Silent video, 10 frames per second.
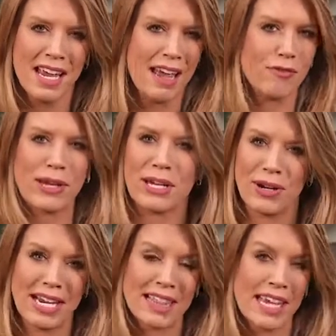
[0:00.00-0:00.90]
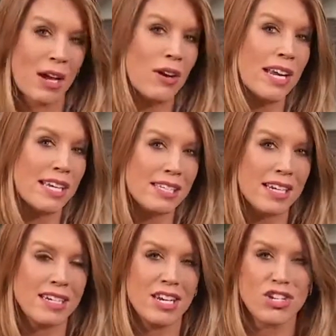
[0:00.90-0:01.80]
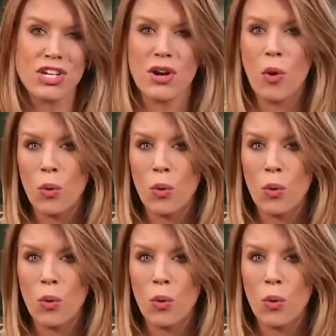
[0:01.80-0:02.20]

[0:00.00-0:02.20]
If we hear anything on his condition